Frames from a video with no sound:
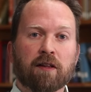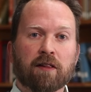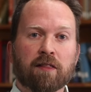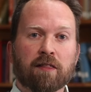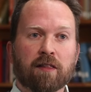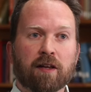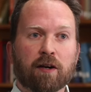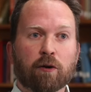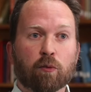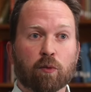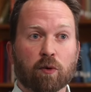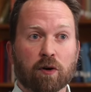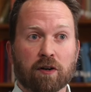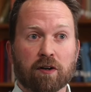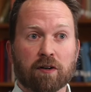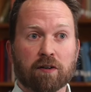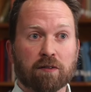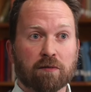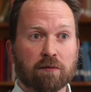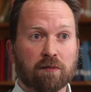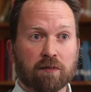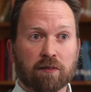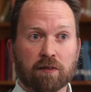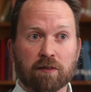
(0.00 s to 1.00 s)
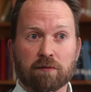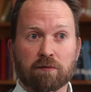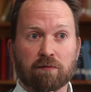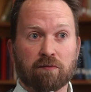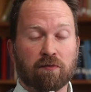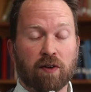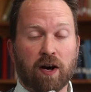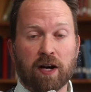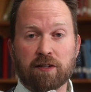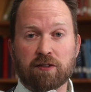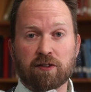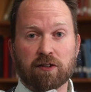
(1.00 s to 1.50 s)
there were
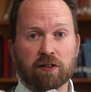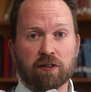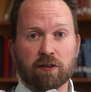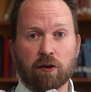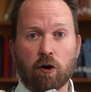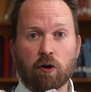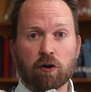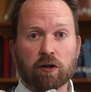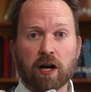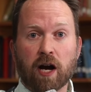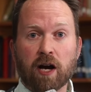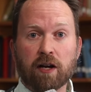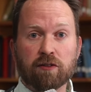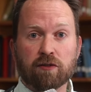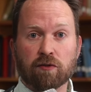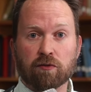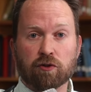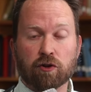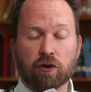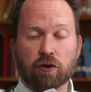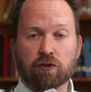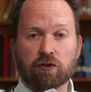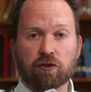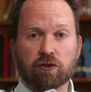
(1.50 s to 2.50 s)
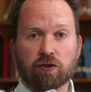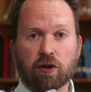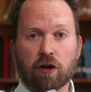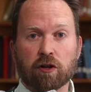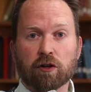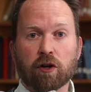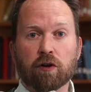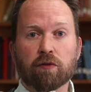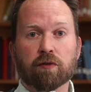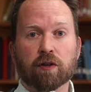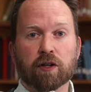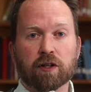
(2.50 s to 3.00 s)
fights in all kinds of churches
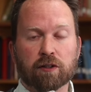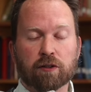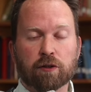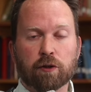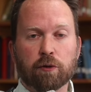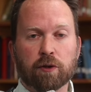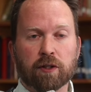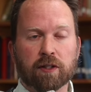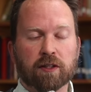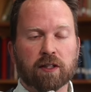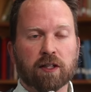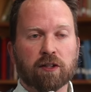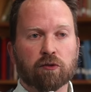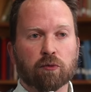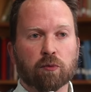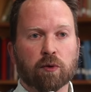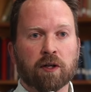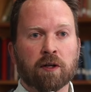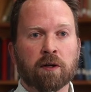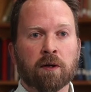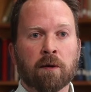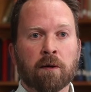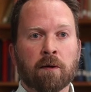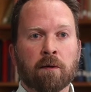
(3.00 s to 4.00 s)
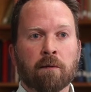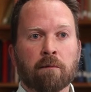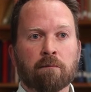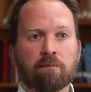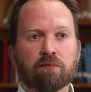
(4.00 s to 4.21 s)
all over, including this one.